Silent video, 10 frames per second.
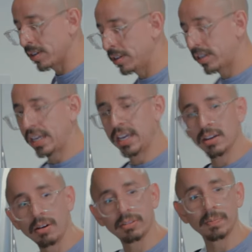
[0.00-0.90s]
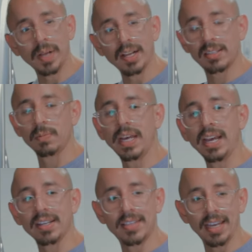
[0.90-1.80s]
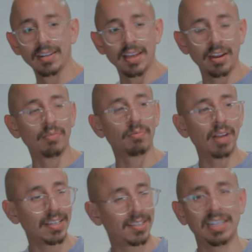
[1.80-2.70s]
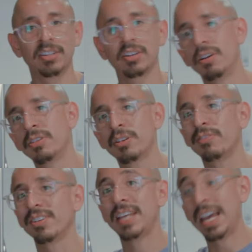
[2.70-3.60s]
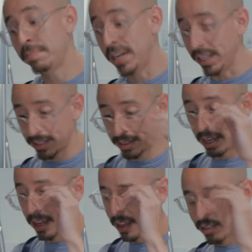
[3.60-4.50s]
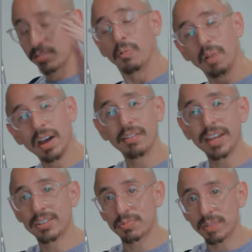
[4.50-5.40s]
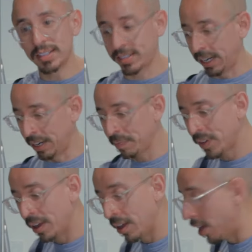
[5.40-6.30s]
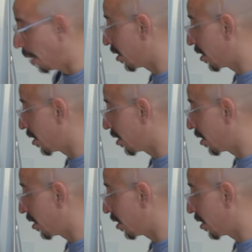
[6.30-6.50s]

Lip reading: on the King Arthur pasta bag say to let it rest in the colander for 10 minutes. So while that's resting, I'm